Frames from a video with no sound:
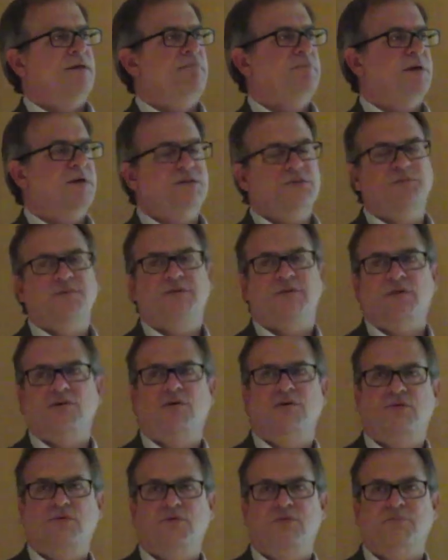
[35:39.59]
They mix with
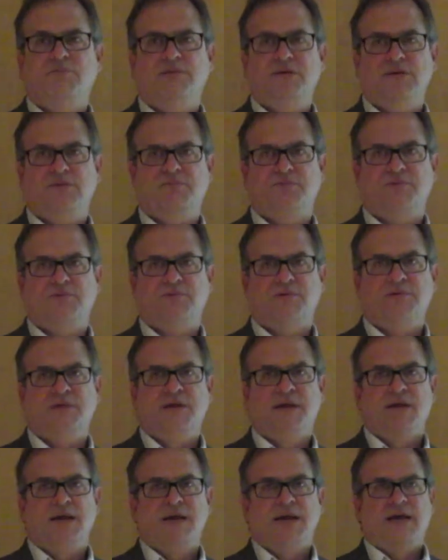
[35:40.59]
the local
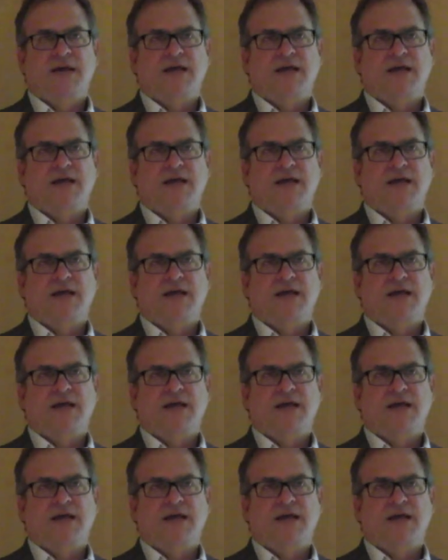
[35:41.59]
people